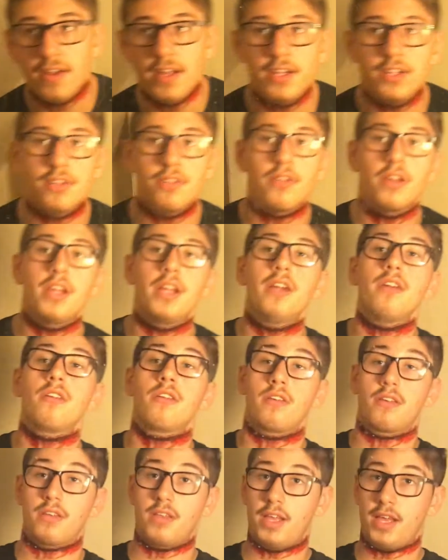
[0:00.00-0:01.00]
facial hair,
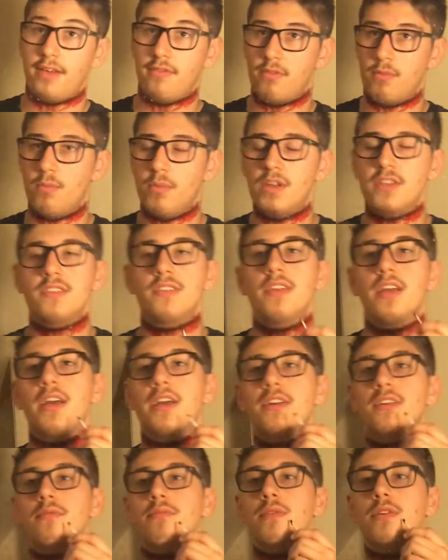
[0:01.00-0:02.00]
but they have a
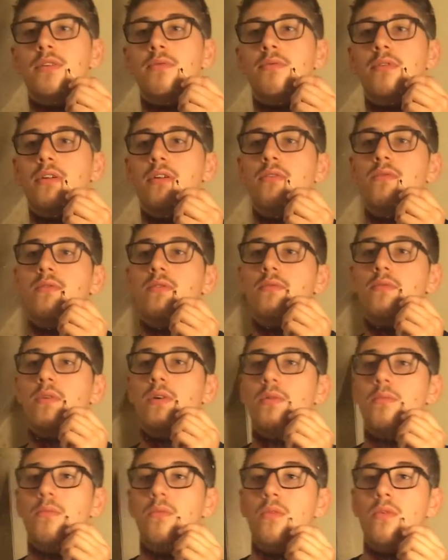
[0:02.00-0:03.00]
mustache, but you probably would
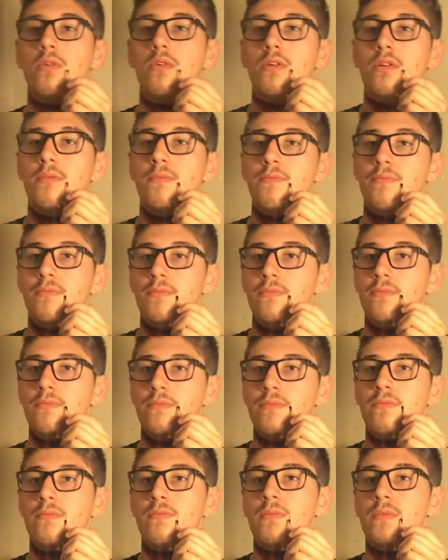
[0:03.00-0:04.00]
want more.
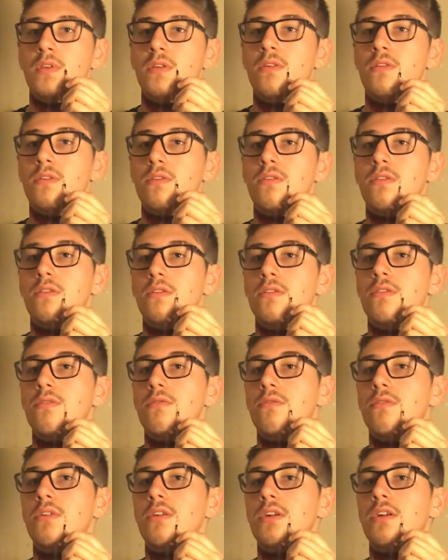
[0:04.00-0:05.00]
So you
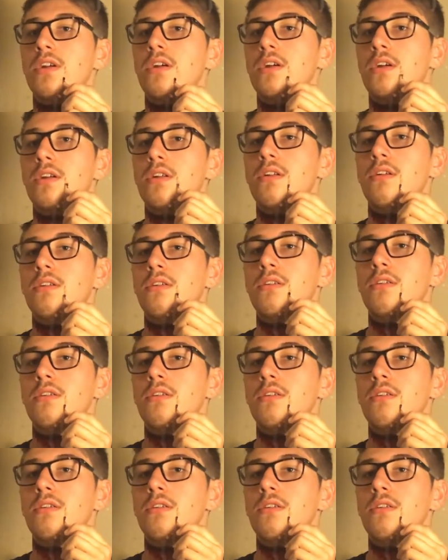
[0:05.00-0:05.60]
just want to kind of